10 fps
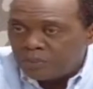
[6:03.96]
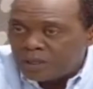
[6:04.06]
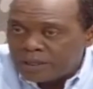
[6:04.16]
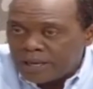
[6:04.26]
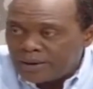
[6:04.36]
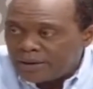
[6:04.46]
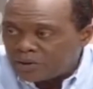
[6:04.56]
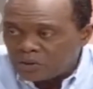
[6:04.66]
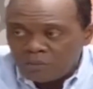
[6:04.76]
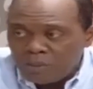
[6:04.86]
Peter
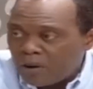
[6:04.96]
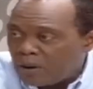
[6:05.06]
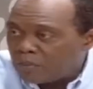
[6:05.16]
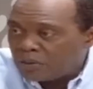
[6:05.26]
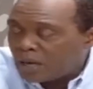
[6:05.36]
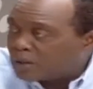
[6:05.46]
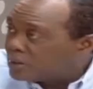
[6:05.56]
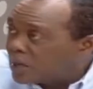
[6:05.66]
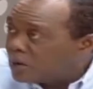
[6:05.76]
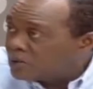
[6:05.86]
Kenneth's or Bharat
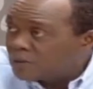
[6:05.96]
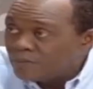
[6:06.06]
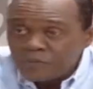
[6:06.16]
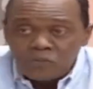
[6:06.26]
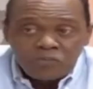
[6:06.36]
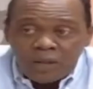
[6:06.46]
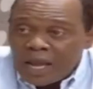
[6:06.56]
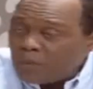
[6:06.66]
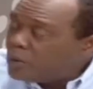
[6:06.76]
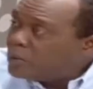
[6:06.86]
Thakra's house,
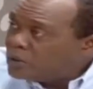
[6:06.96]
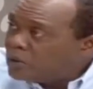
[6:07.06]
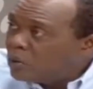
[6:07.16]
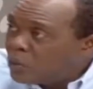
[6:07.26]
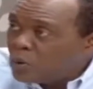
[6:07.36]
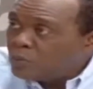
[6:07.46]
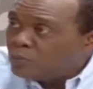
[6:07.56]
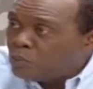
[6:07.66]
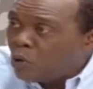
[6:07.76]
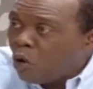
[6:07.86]
and we would
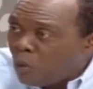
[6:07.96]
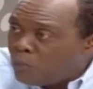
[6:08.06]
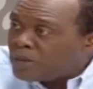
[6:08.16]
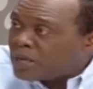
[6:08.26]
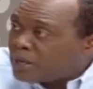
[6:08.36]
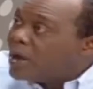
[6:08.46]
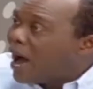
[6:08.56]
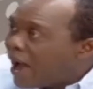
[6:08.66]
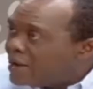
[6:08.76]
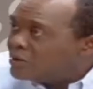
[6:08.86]
all be
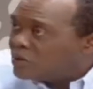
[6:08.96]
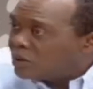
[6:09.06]
guys.